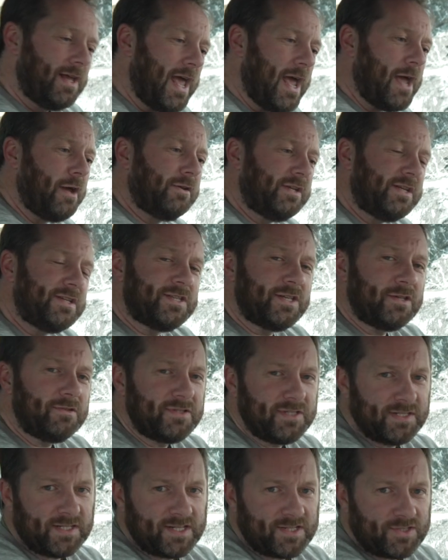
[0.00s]
Audi is
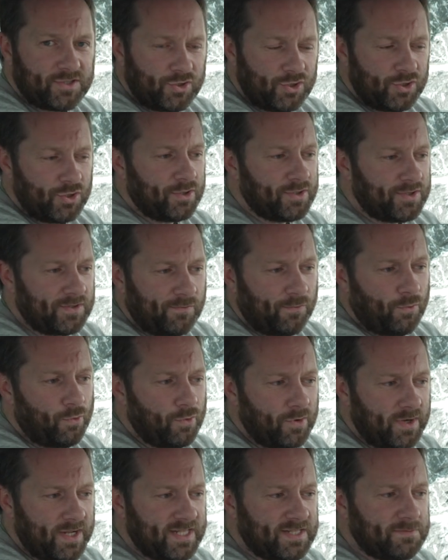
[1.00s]
using this just
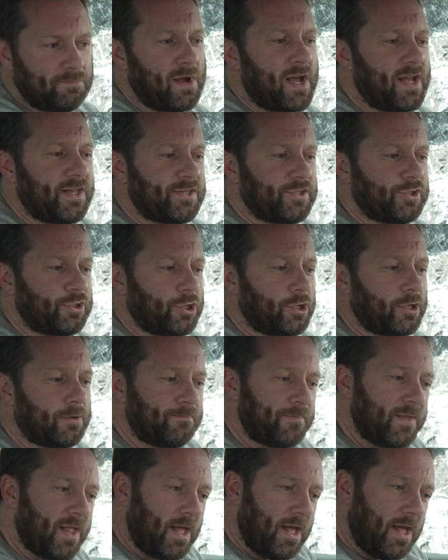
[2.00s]
for its passenger,
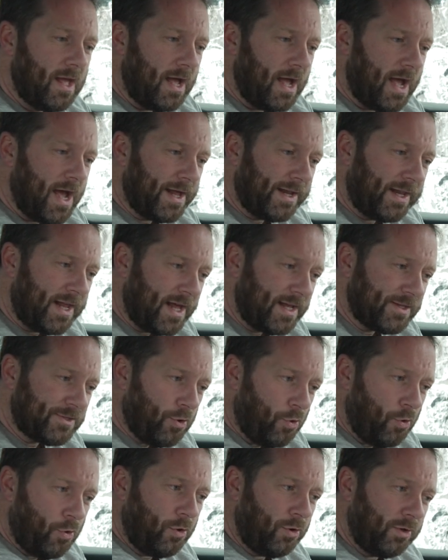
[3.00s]
and it has
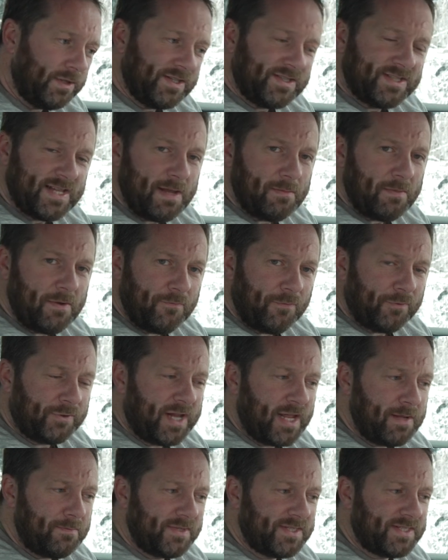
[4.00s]
all the same
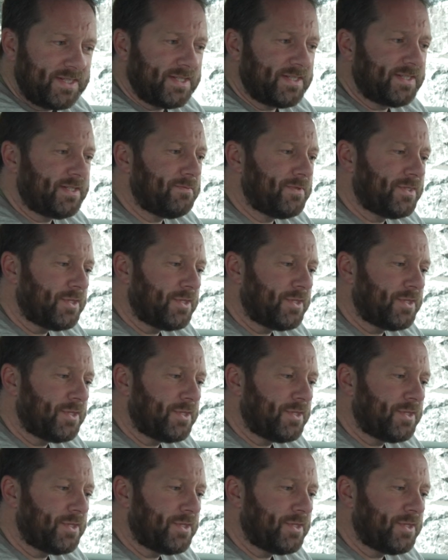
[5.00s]
infotainment system.